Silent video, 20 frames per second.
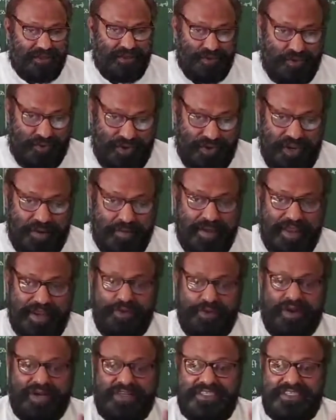business.
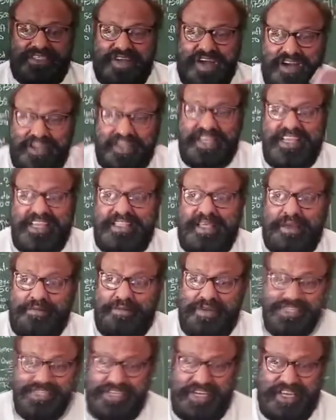Whenever you
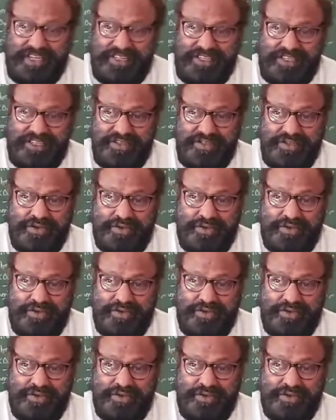are starting